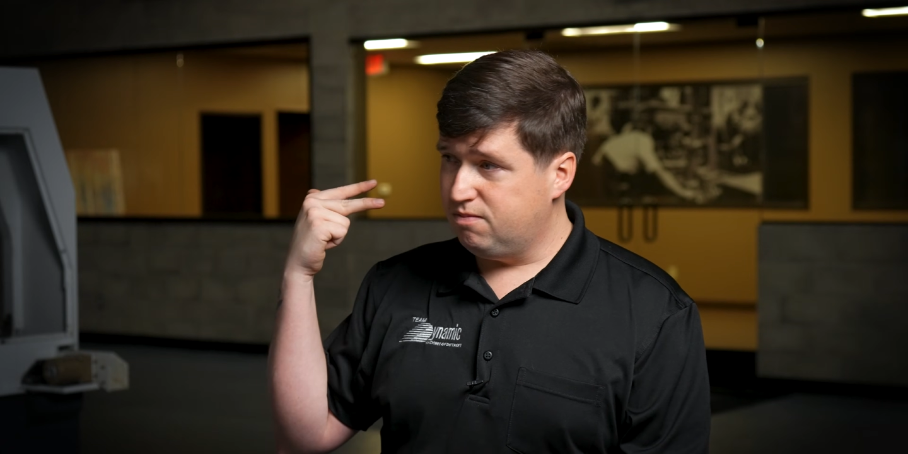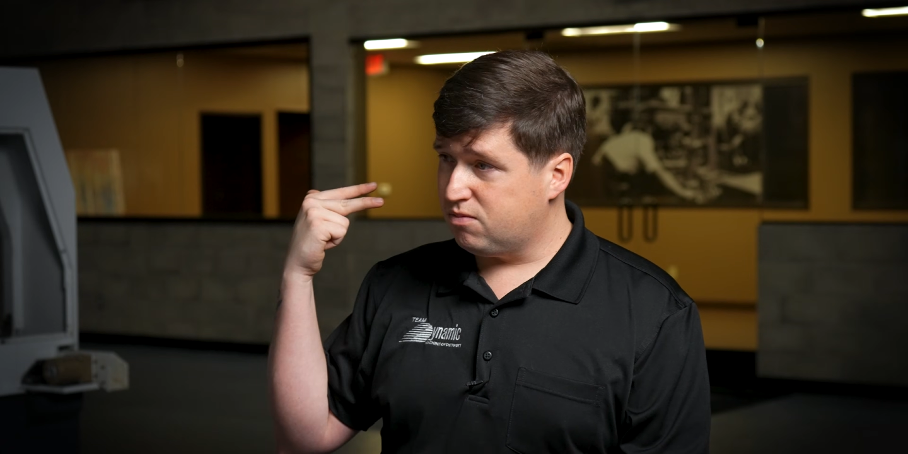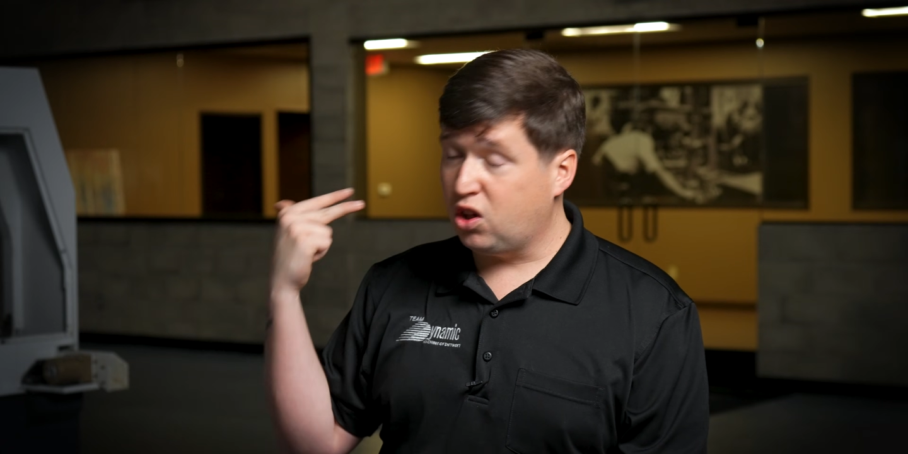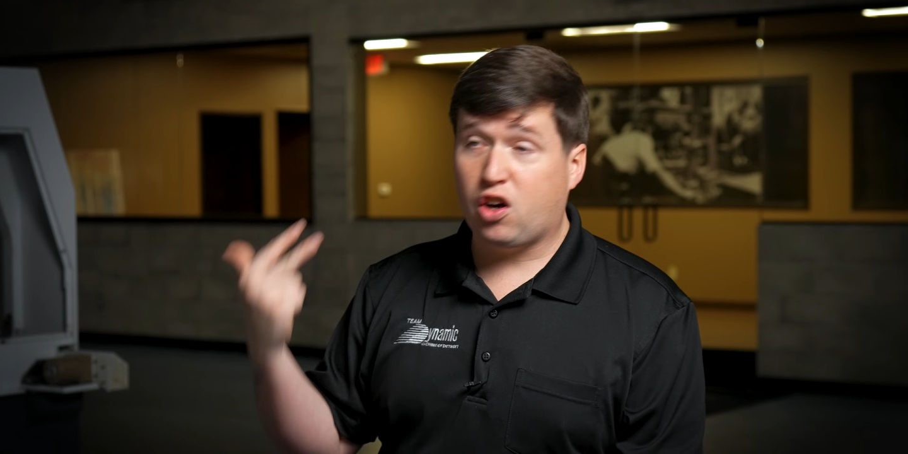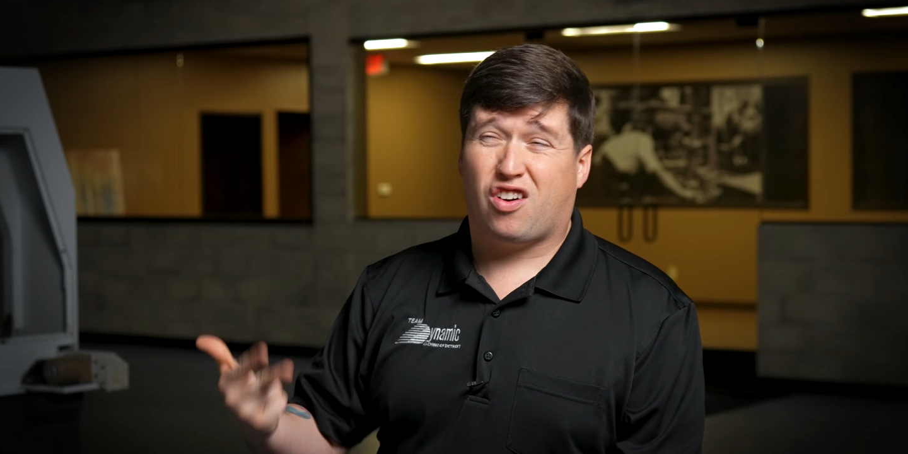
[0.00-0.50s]

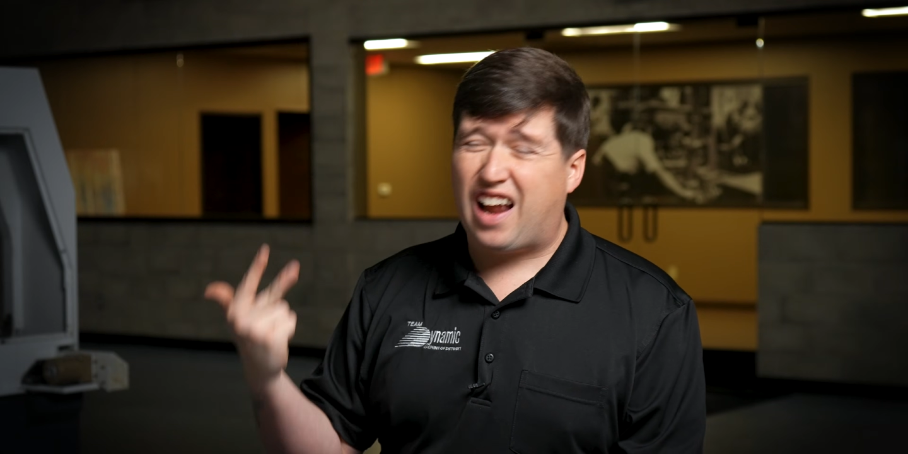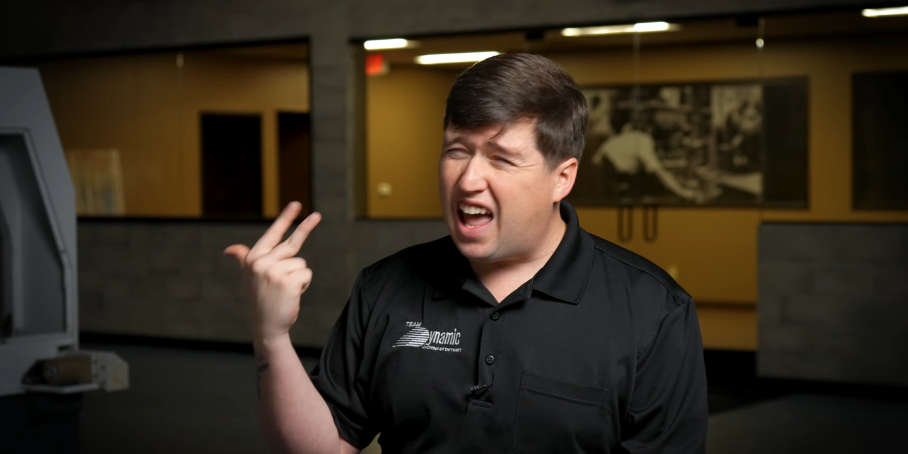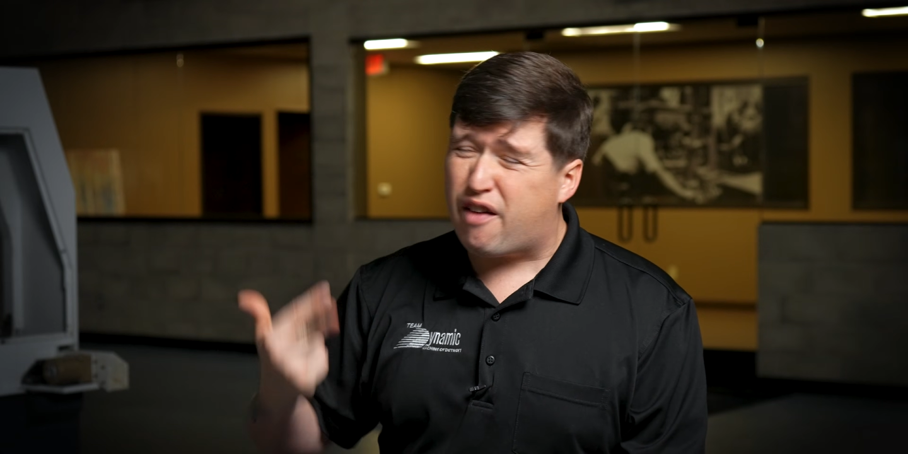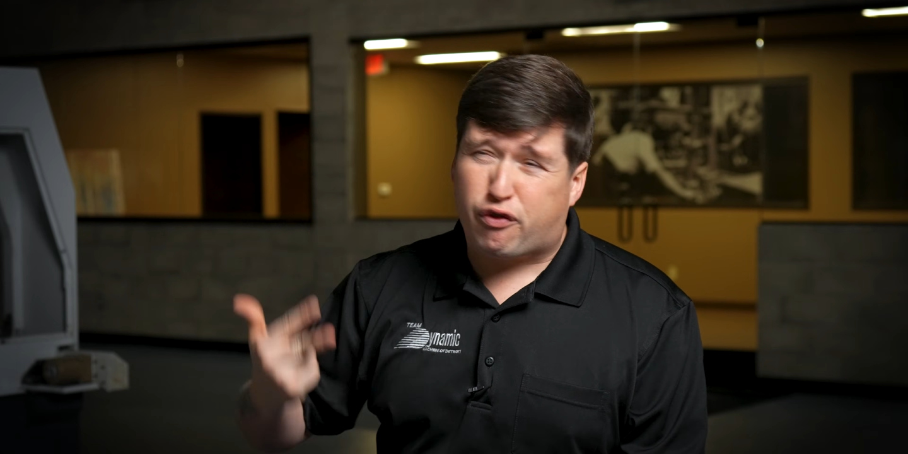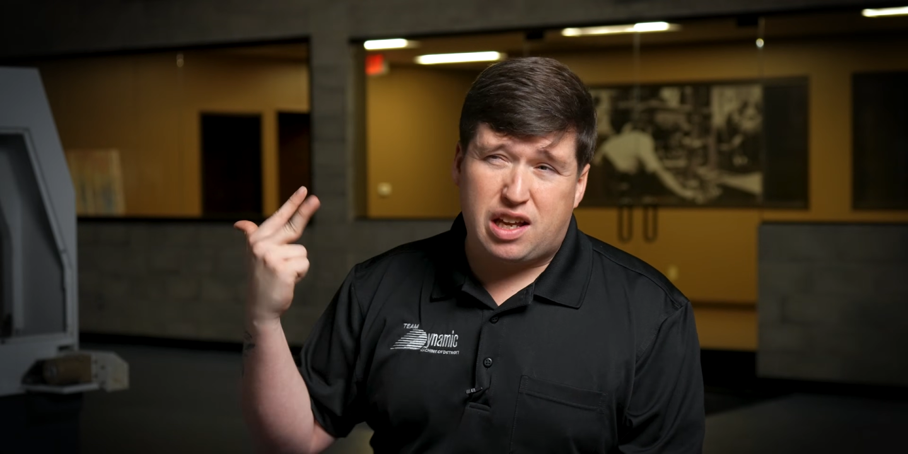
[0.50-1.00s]
learn
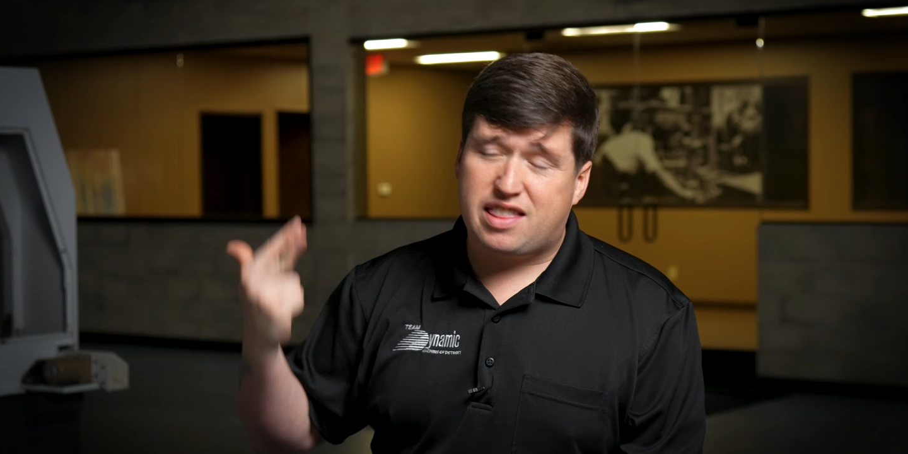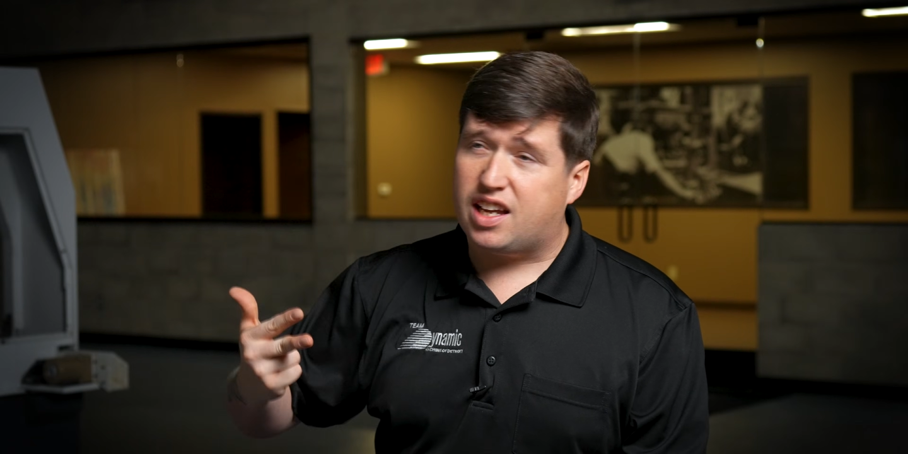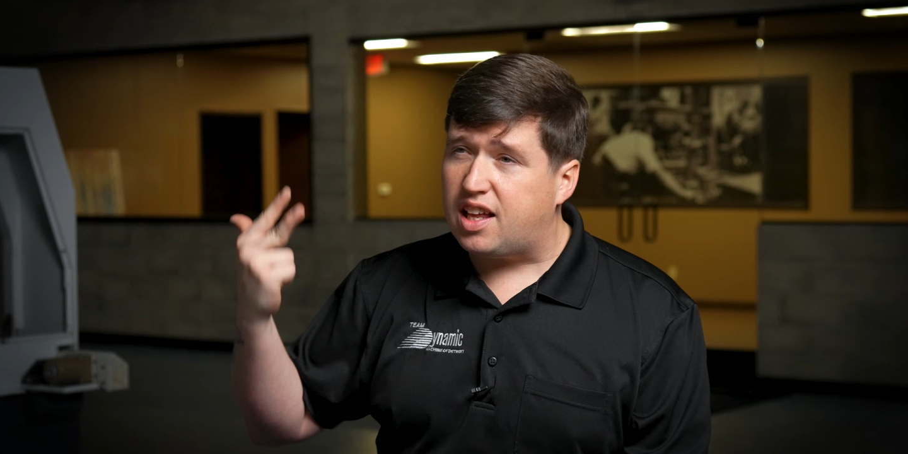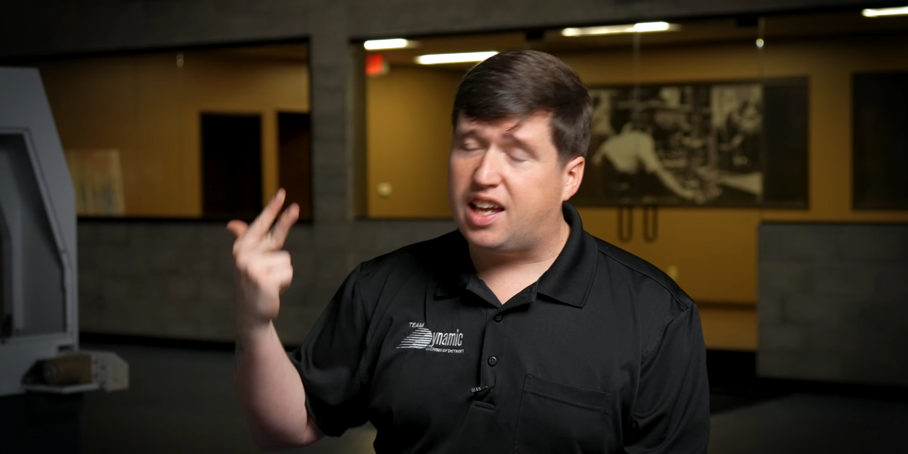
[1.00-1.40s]
everything